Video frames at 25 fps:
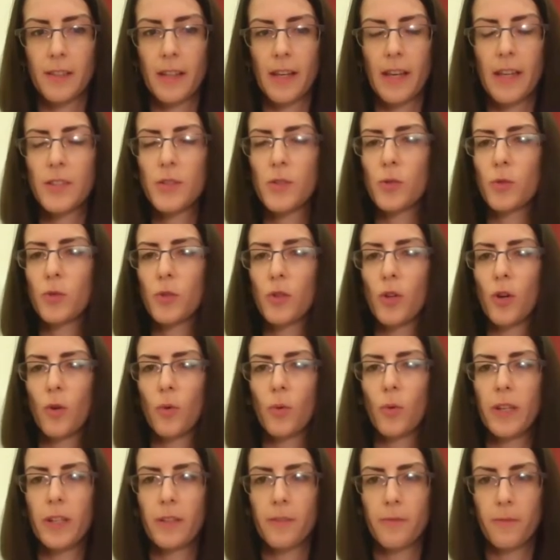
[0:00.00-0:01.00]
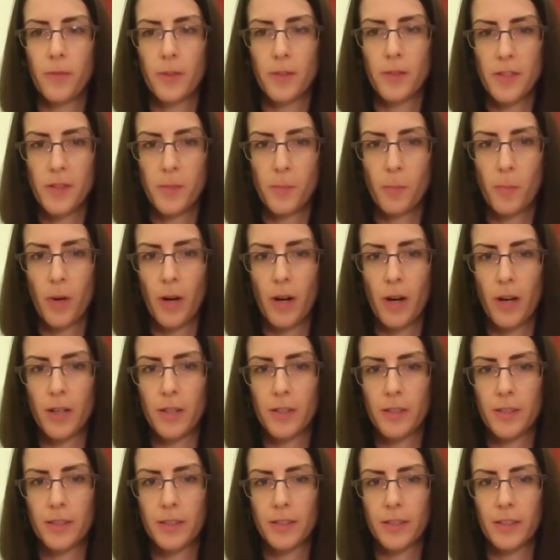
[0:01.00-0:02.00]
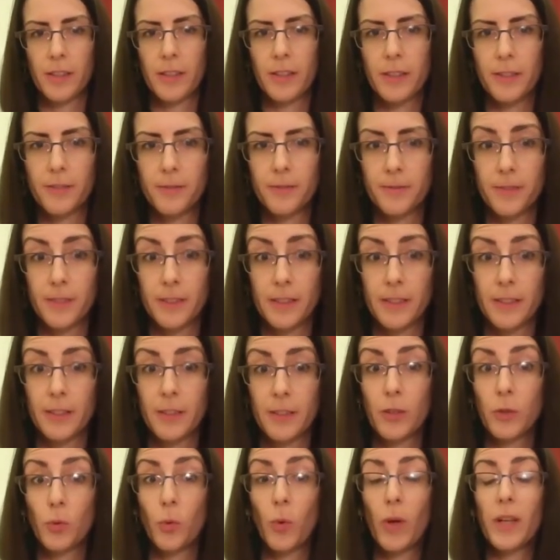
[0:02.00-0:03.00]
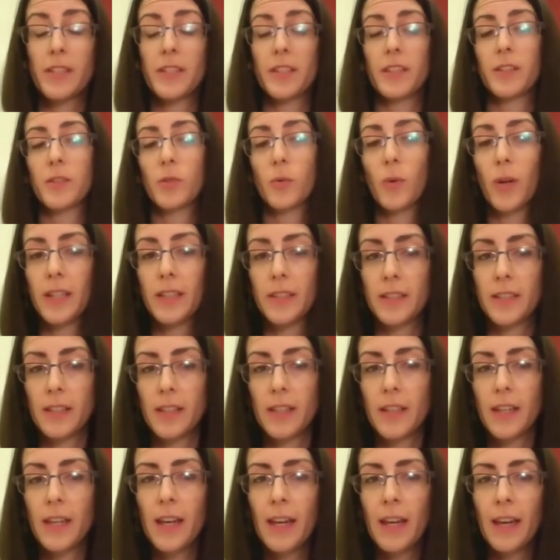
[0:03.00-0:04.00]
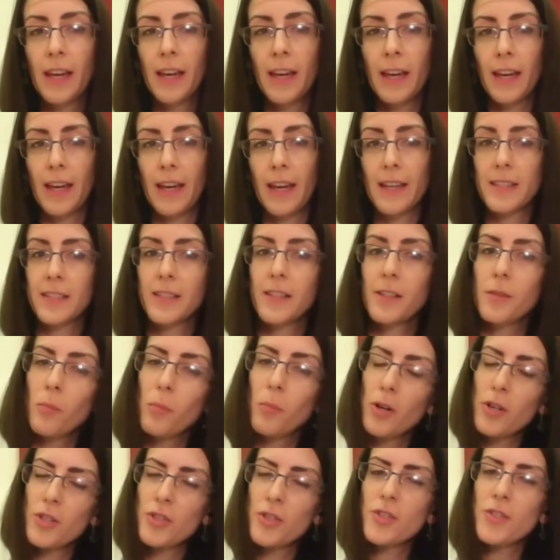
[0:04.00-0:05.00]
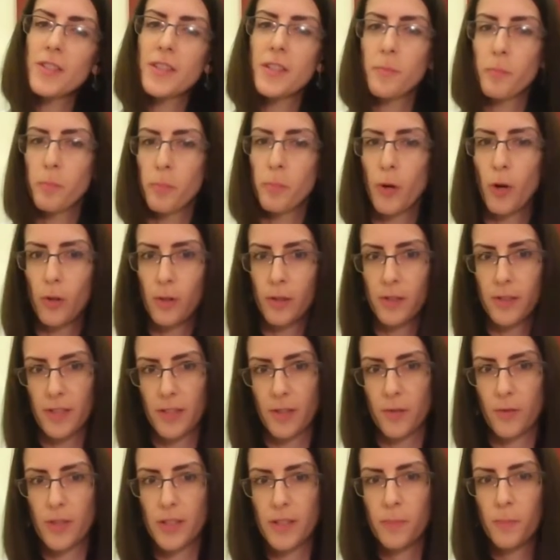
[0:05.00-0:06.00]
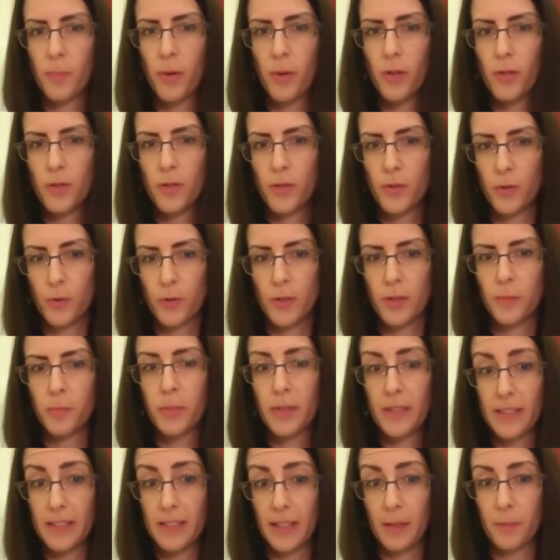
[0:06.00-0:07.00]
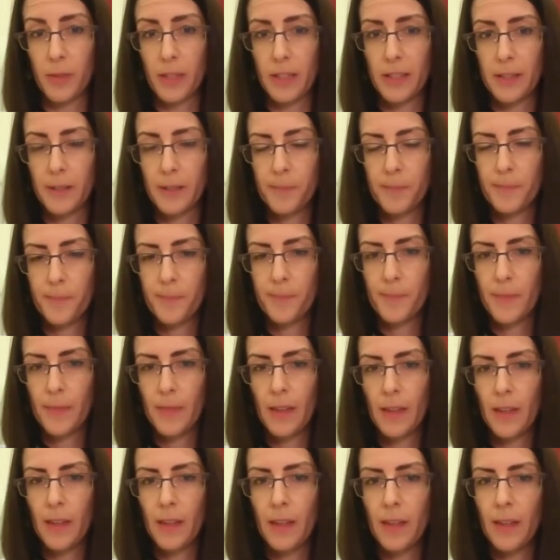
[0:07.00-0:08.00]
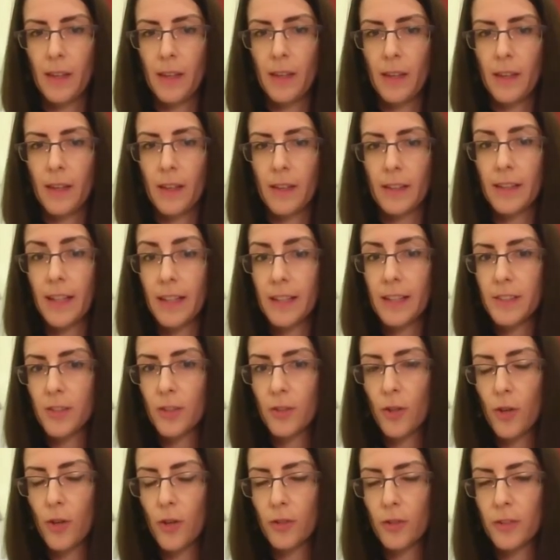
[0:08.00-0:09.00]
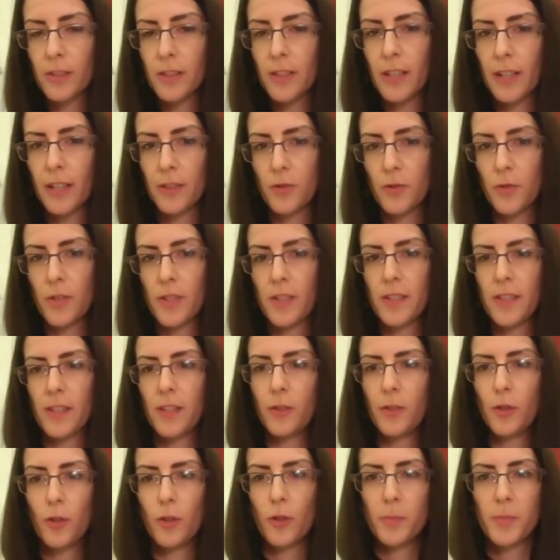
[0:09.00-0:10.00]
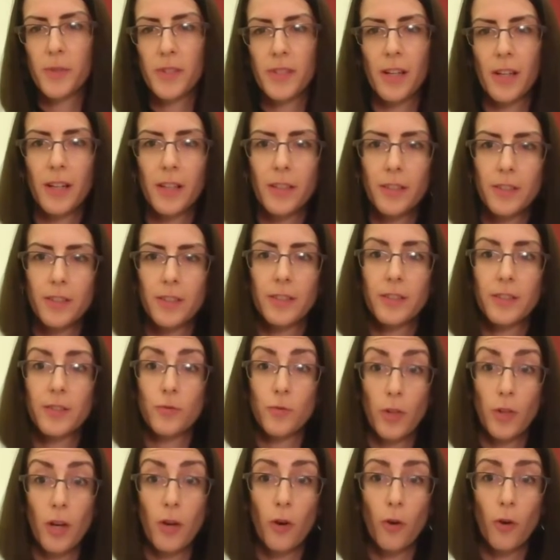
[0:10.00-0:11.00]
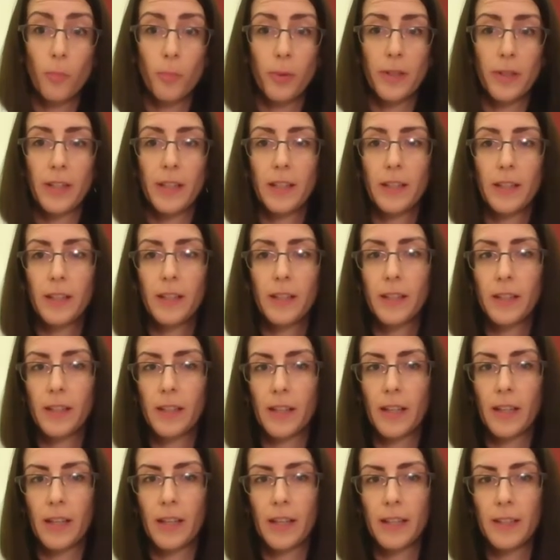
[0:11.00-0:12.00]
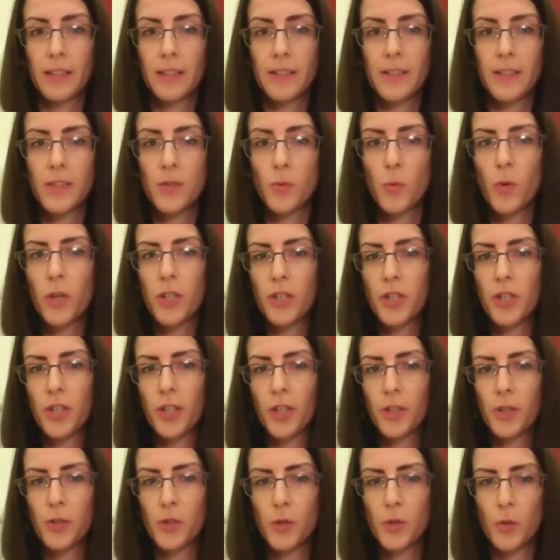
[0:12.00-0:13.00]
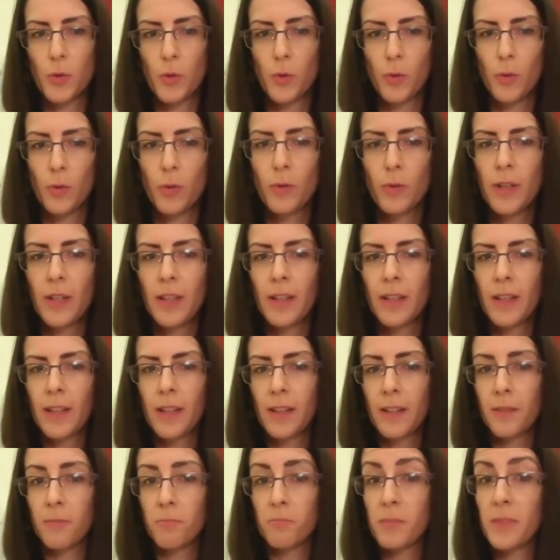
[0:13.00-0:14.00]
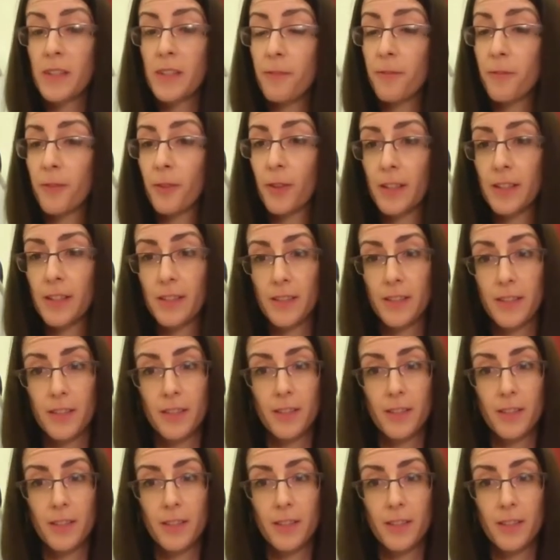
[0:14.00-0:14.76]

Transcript: as you know, in the first part of 2020 as an emergency policy response to the pandemic. Later on, countries in Europe started reopening and switching to different